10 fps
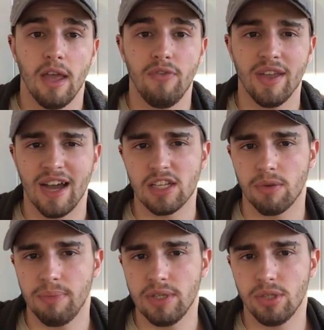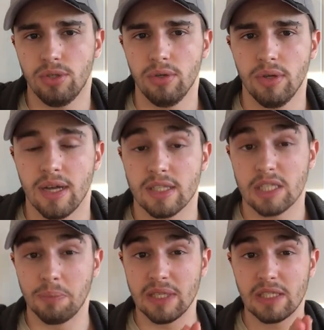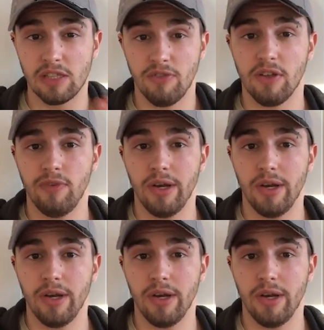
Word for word: If you guys want me to do a specific